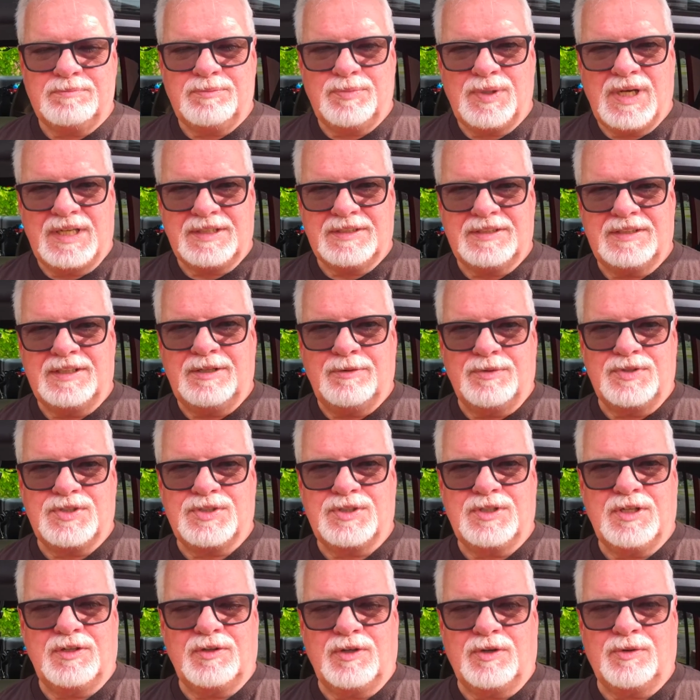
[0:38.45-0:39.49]
but it was
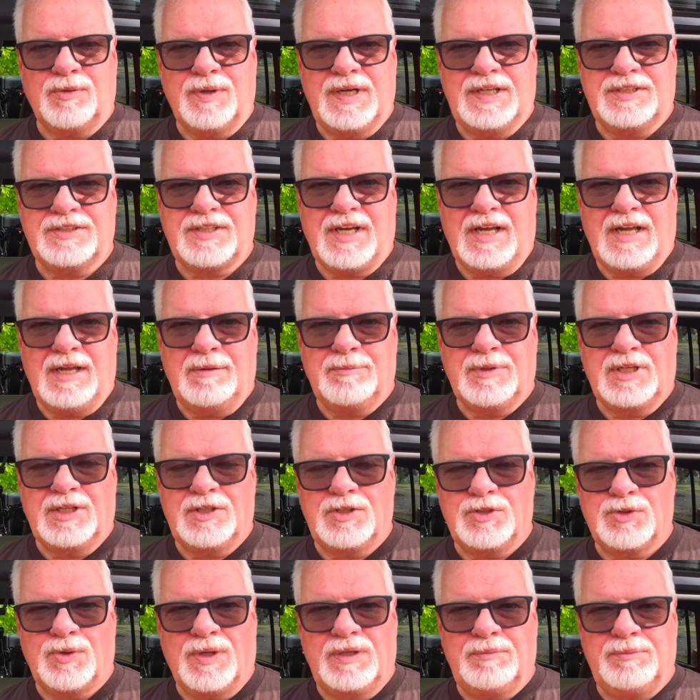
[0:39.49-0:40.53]
still a great time and
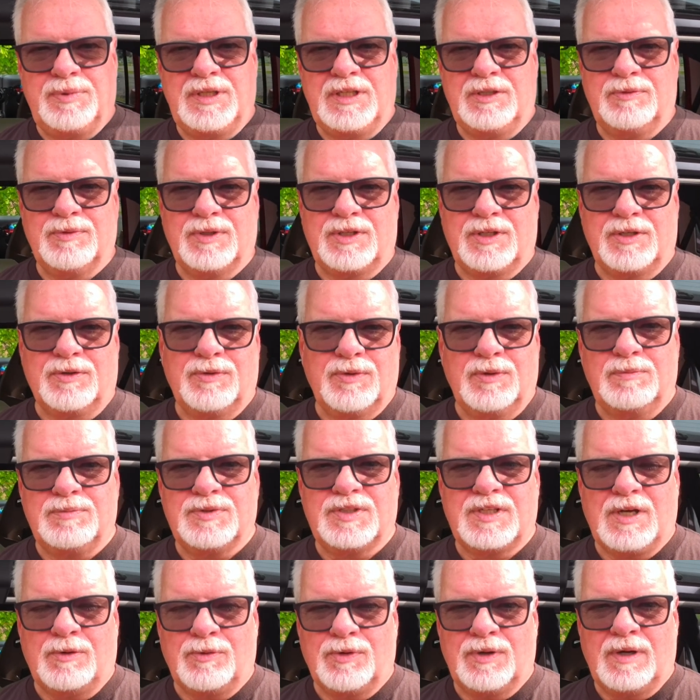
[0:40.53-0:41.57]
enjoyed being with the
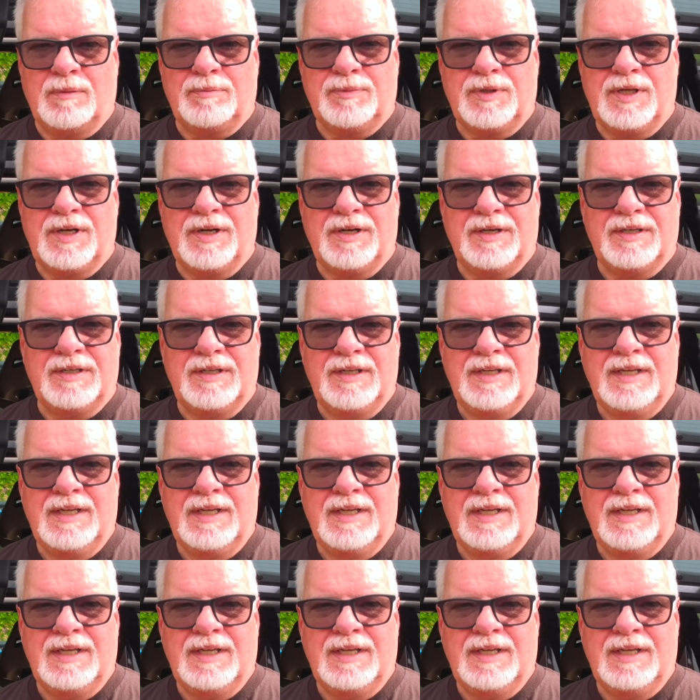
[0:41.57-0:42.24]
groups that were up there.